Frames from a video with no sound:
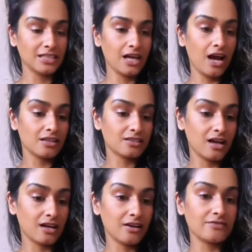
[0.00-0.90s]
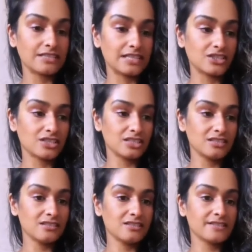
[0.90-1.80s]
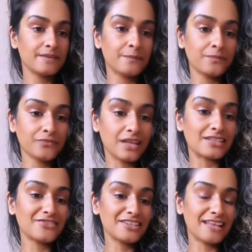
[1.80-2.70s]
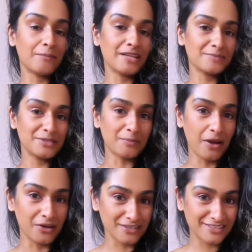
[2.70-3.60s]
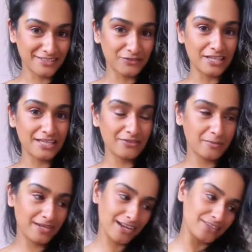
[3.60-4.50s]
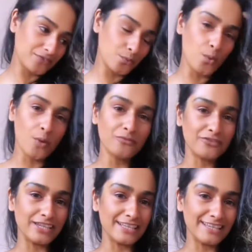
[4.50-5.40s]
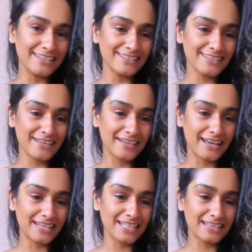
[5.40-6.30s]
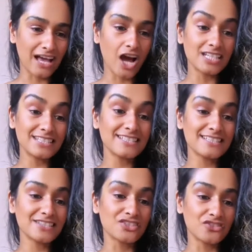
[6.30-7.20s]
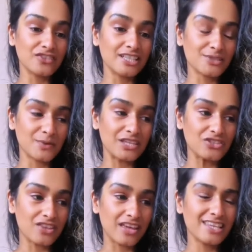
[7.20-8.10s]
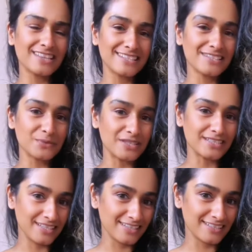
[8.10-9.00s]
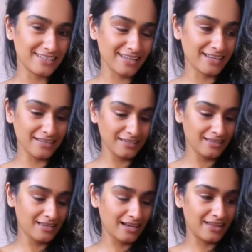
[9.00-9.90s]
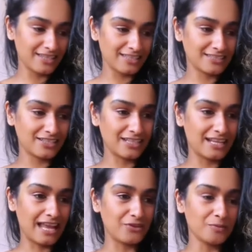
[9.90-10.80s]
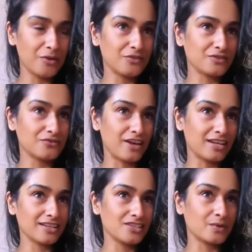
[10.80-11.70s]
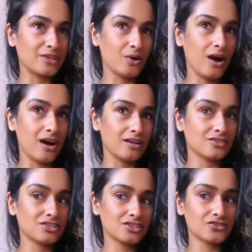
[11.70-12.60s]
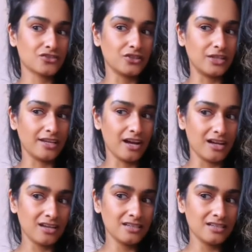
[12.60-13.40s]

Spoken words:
Heart-to-heart conversations. That makes me smile. It's really giving me kind of a warm feeling. I think that honestly discuss your feelings with each other. I think this is what's needed here. I think it's going to allow you both to recognize where your hearts truly are.